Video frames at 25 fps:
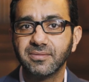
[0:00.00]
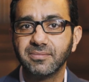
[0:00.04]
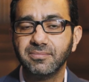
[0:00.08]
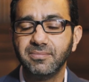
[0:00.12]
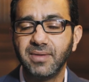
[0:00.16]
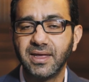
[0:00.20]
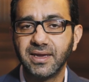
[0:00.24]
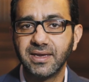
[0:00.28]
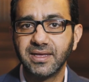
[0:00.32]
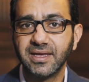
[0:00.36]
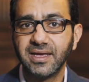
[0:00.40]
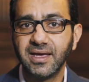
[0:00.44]

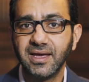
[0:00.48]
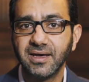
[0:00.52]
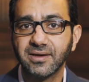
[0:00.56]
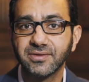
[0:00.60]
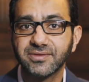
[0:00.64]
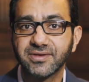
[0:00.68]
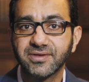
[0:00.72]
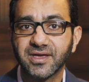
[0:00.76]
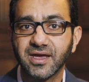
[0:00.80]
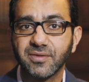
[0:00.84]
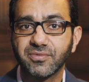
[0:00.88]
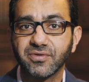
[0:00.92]
many
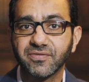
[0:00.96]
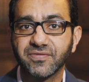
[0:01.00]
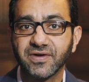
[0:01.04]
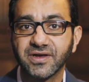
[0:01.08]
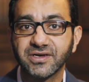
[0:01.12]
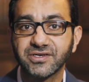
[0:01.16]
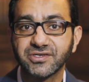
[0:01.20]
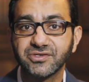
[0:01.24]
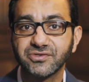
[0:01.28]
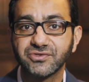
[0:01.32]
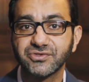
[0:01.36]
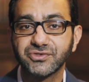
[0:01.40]
healthcare
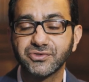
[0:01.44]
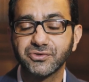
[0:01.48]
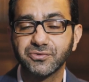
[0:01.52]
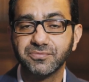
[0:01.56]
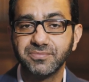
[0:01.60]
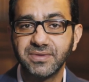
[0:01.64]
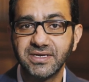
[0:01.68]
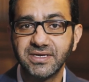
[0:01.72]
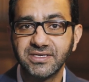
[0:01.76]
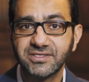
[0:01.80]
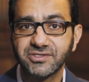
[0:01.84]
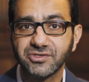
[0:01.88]
professionals you'll
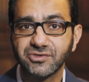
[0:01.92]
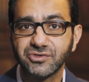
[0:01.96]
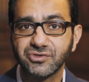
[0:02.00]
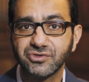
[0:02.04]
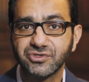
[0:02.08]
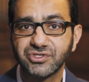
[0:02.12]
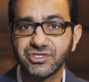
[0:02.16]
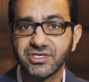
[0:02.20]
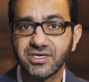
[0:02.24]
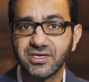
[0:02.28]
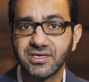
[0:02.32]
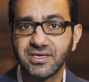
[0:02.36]
meet on
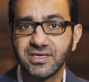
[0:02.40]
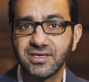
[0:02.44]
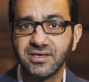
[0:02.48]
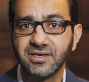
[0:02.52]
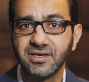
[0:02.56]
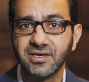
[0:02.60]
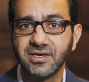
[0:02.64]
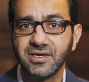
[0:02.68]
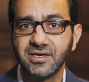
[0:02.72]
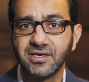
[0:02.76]
your journey